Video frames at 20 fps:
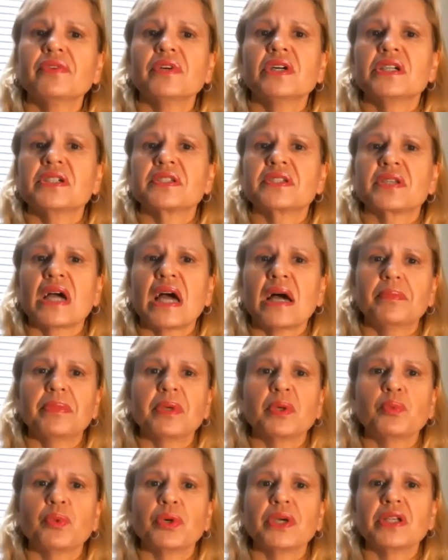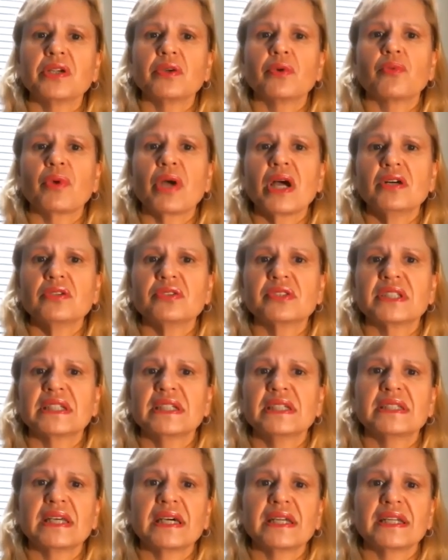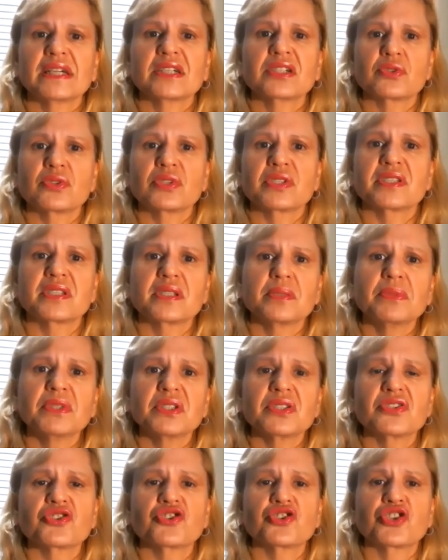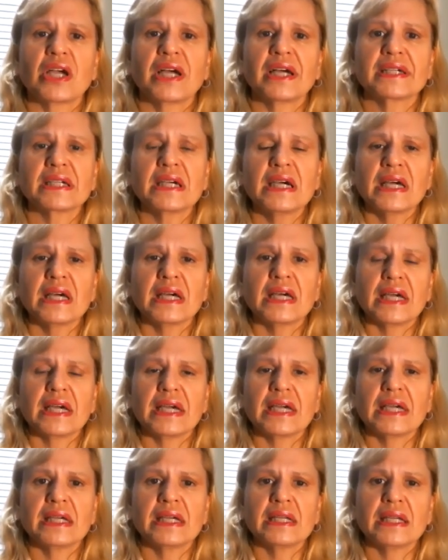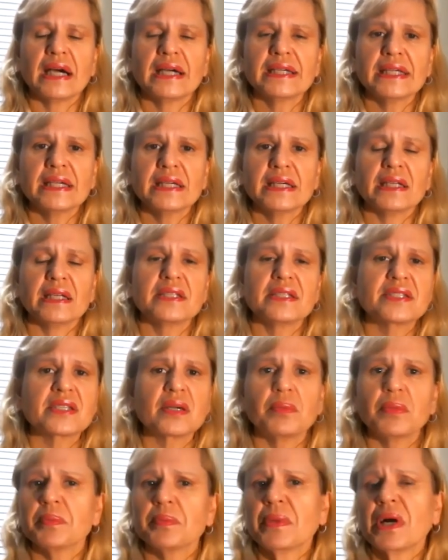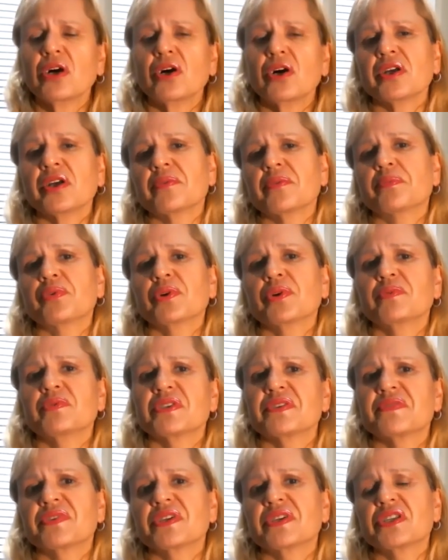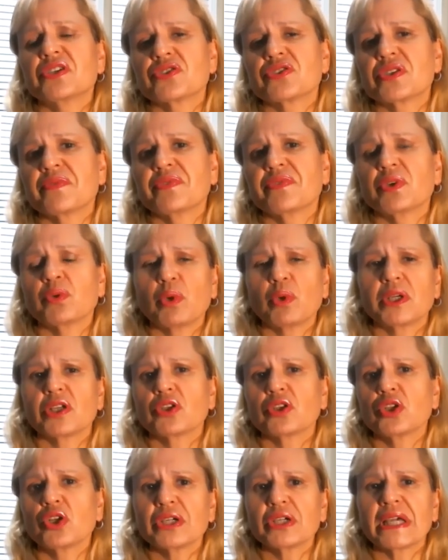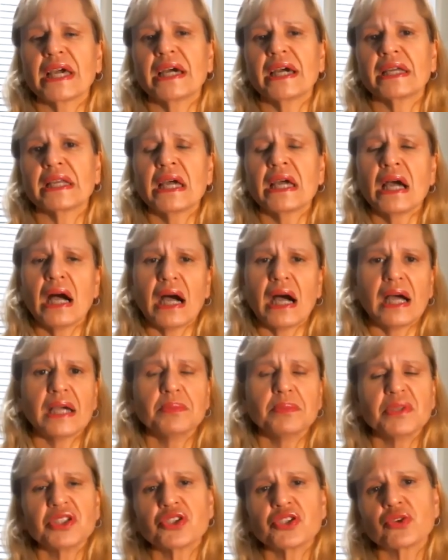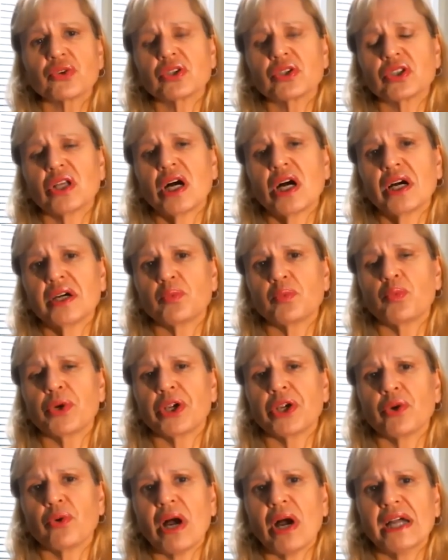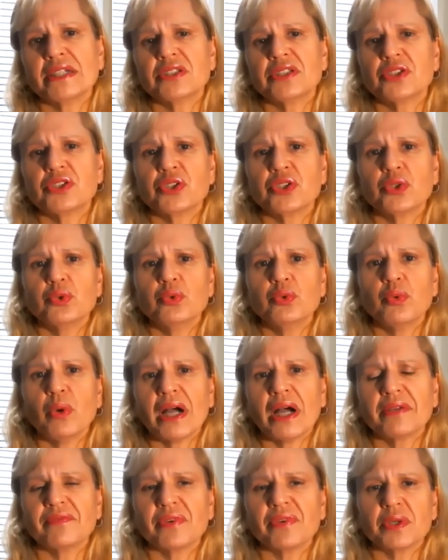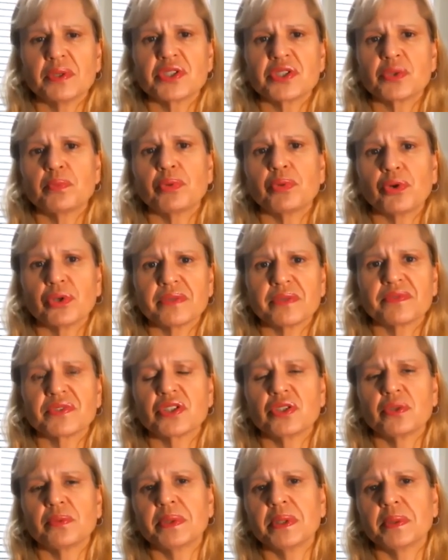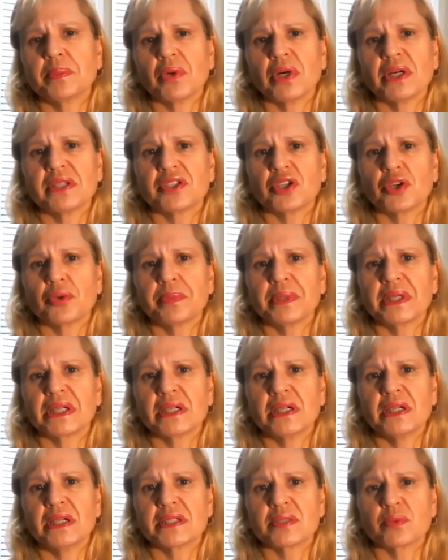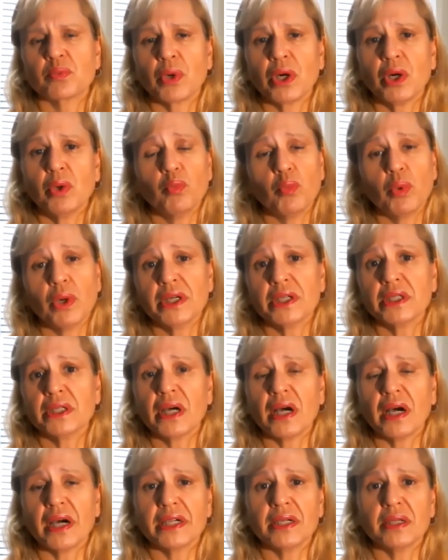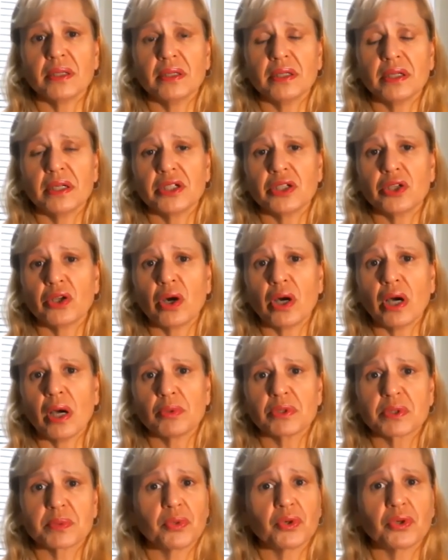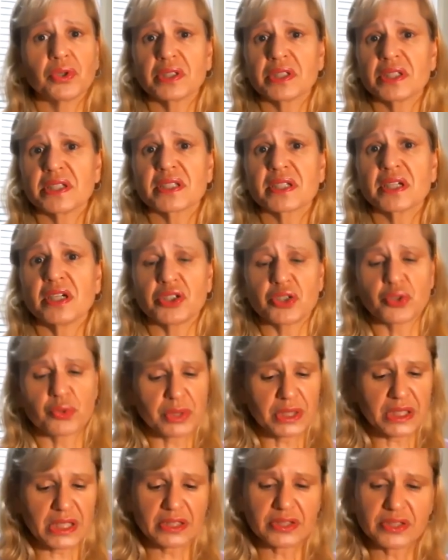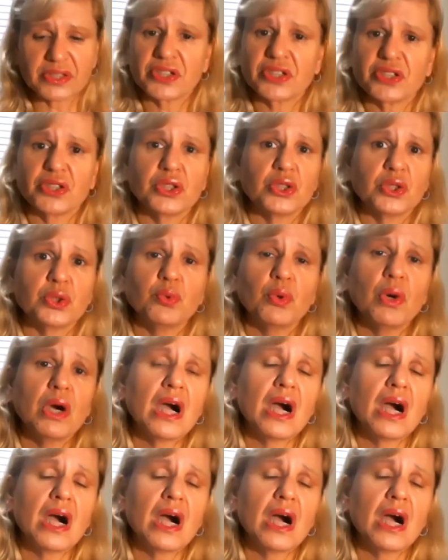of us have been waiting around to get that extra stimulus check. And again, in some of my other previous videos, if you want to look at, I mention a lot where I'm very supportive to the people out there because, well, one, I was born in this country, and two,